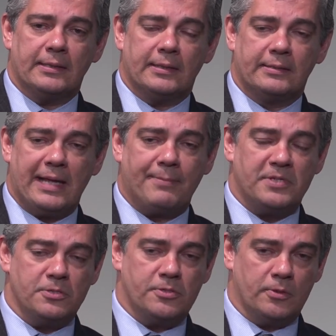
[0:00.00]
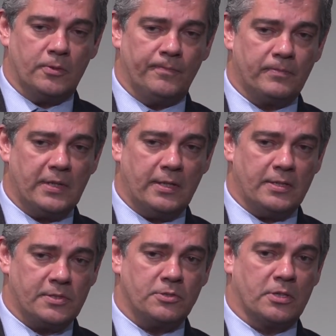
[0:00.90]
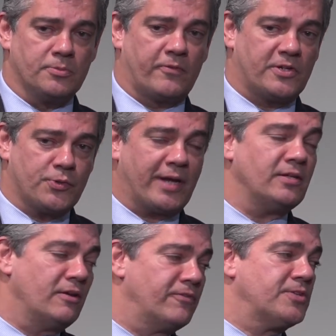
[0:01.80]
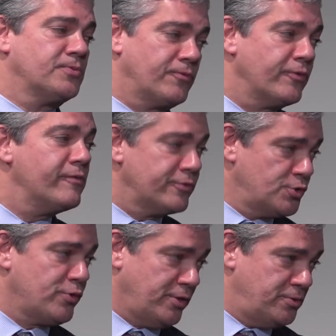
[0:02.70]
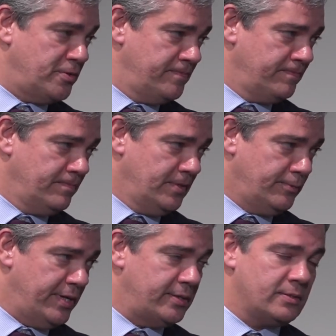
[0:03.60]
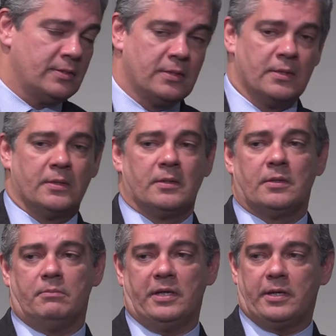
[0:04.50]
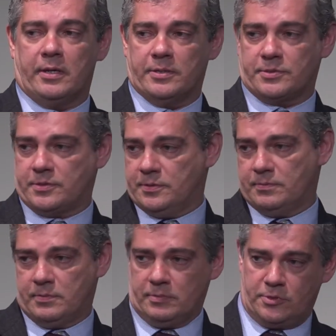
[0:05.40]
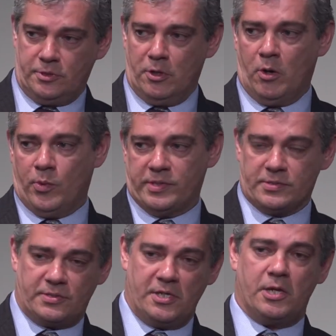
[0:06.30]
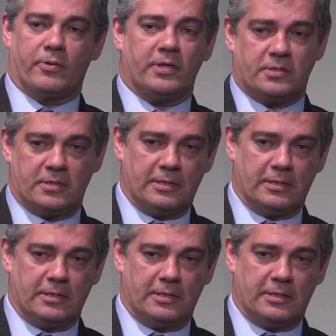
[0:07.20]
tapped into is in terms of attracting investment for infrastructure, right? Because to no one's secret,